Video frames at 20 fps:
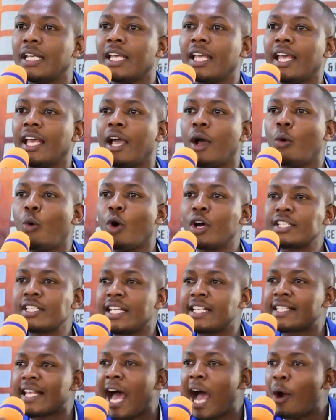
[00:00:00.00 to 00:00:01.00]
What
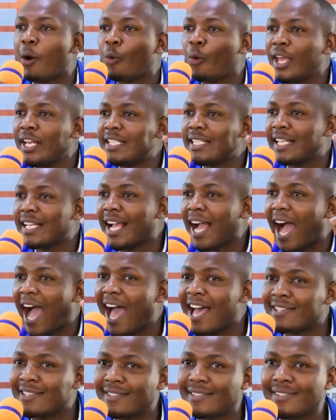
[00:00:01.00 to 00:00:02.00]
is awaiting
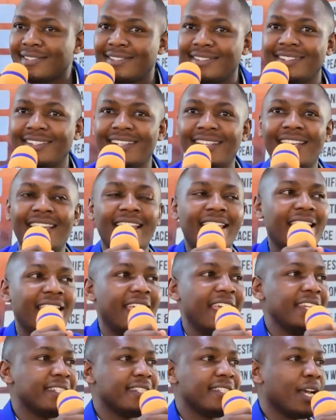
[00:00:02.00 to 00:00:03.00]
us
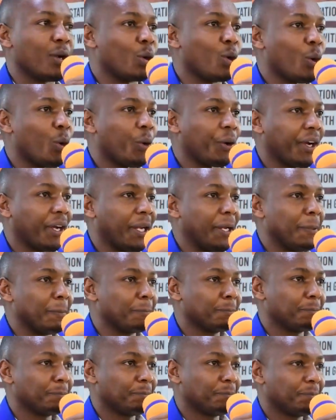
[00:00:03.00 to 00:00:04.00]
is a glory.
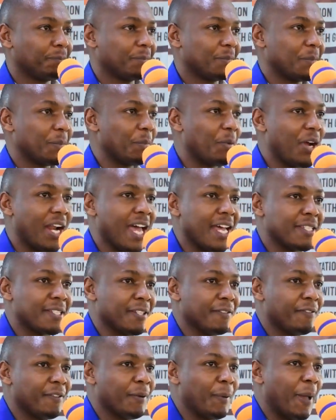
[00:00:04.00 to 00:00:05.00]
Bwana
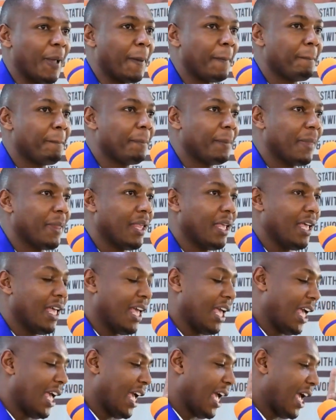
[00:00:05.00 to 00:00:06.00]
asifiwe.
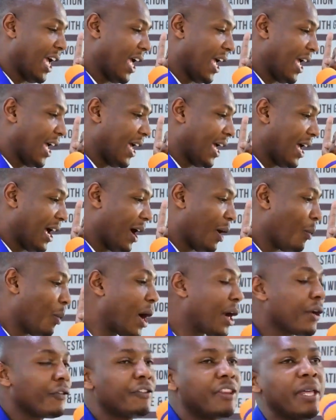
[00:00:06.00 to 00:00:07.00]
One
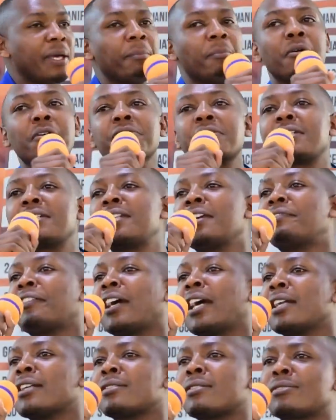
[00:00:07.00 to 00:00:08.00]
of the most
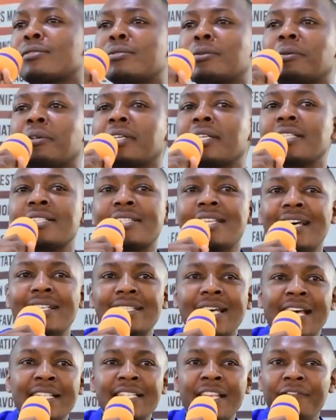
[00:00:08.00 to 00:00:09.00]
difficult stories that
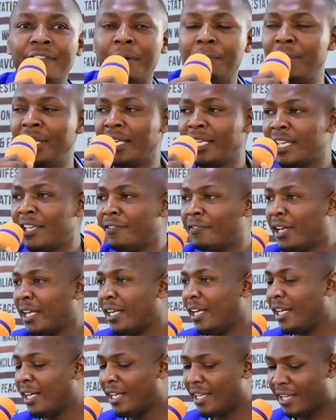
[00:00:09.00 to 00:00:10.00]
has ever been given
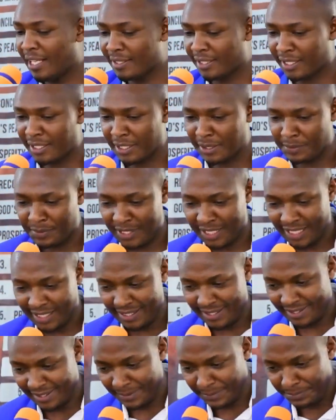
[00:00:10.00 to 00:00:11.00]
in the
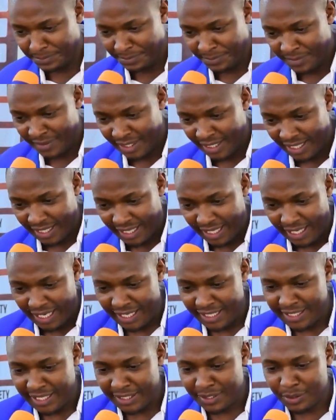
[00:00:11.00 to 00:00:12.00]
scriptures is
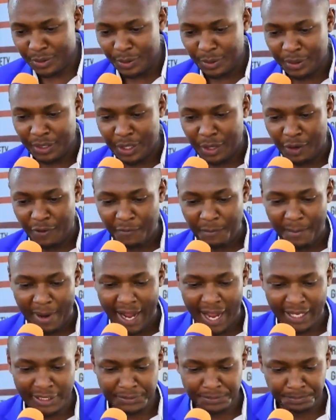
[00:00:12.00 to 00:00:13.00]
the story of
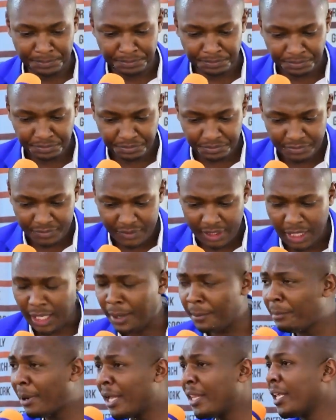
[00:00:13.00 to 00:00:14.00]
man
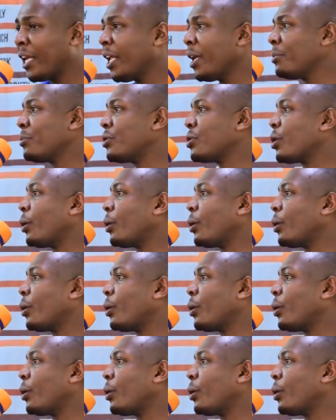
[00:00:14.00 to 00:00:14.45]
by the name Job.